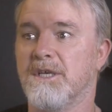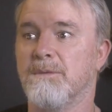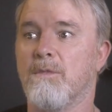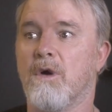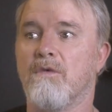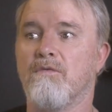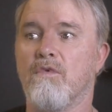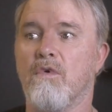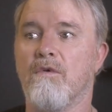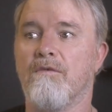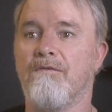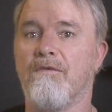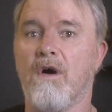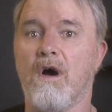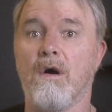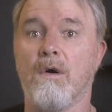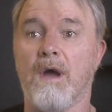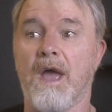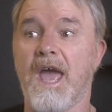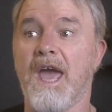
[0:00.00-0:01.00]
my raw
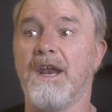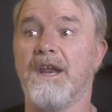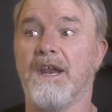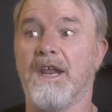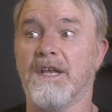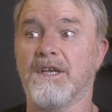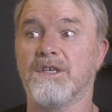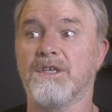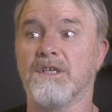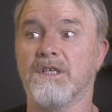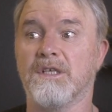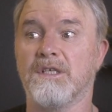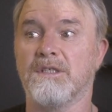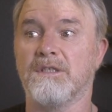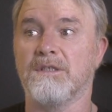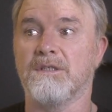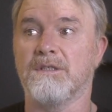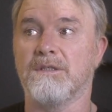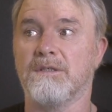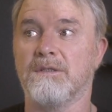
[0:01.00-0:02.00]
file, and it actually
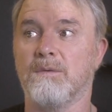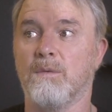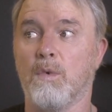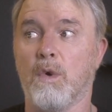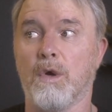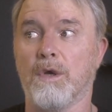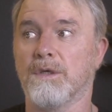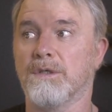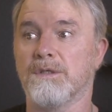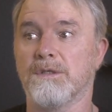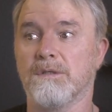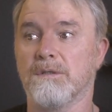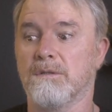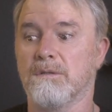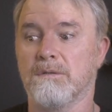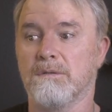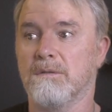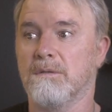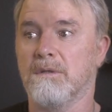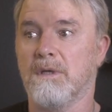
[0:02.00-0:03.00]
works
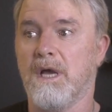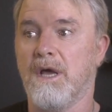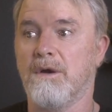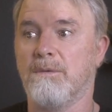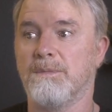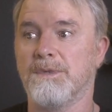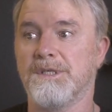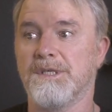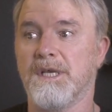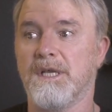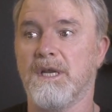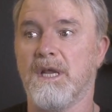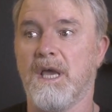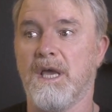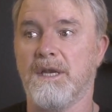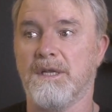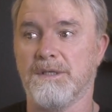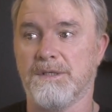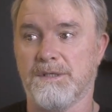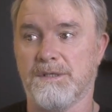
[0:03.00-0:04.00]
100%,
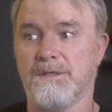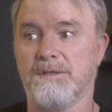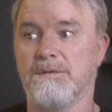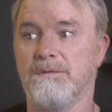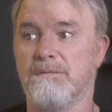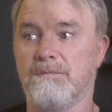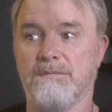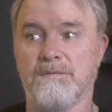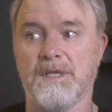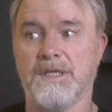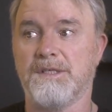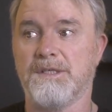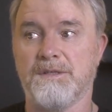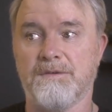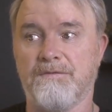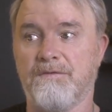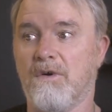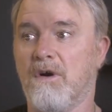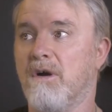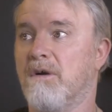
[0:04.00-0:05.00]
and that's the
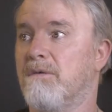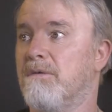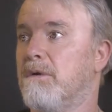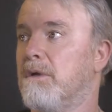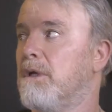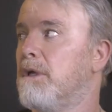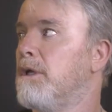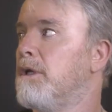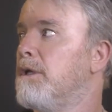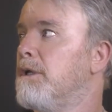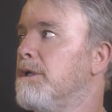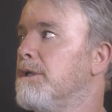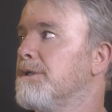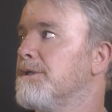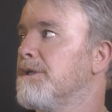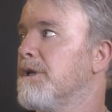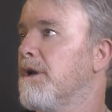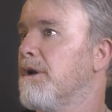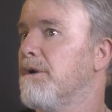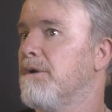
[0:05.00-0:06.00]
file.
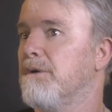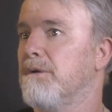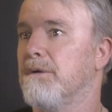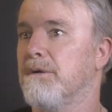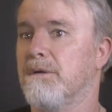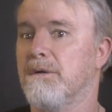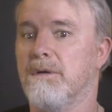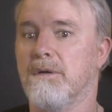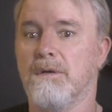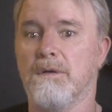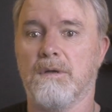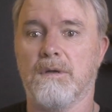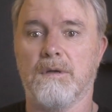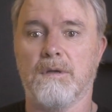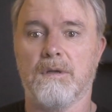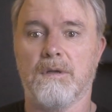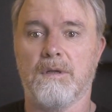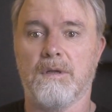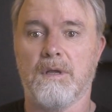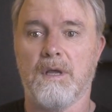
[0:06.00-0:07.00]
So
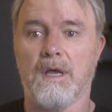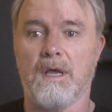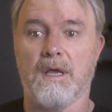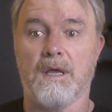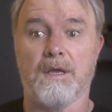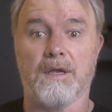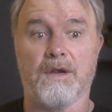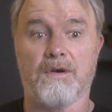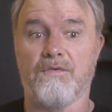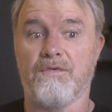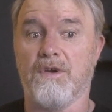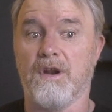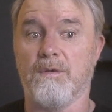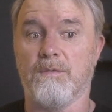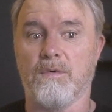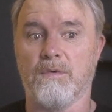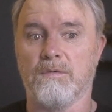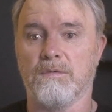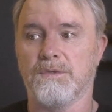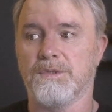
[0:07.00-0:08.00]

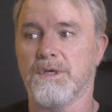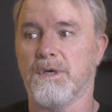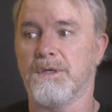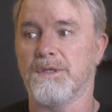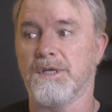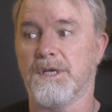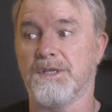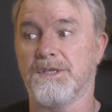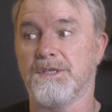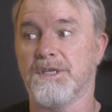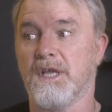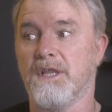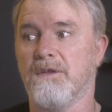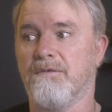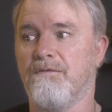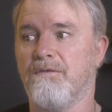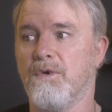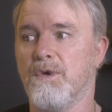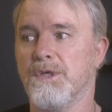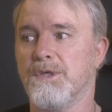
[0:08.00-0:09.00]
incredible. So it's done the
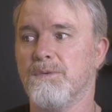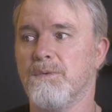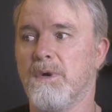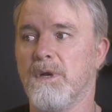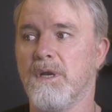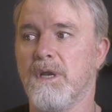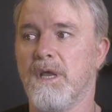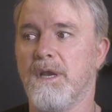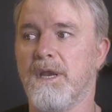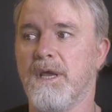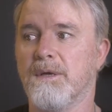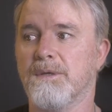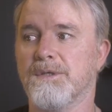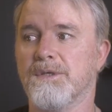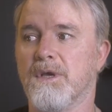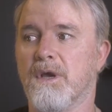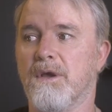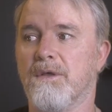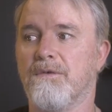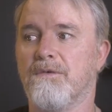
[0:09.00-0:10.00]
first one, and now it's
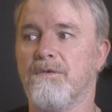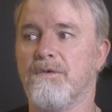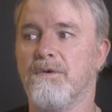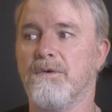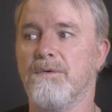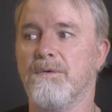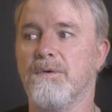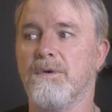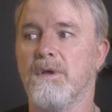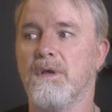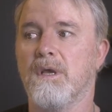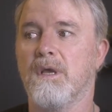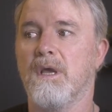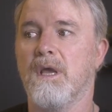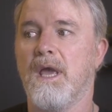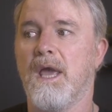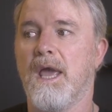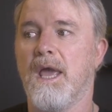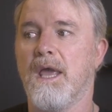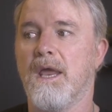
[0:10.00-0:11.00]
going through
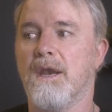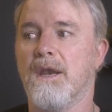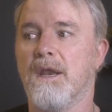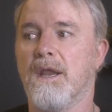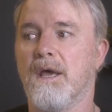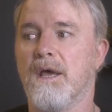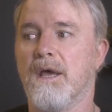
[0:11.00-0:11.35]
and